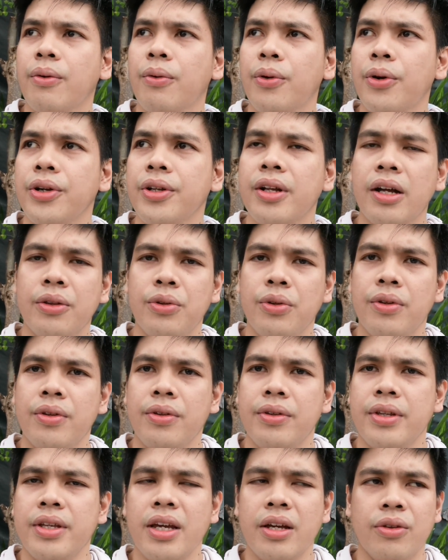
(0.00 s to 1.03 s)
or not
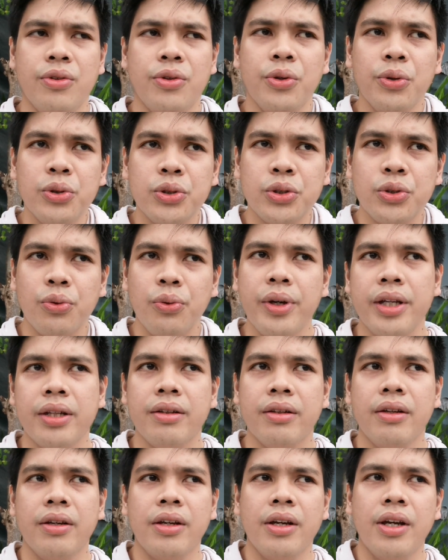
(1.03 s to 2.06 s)
yet used to it.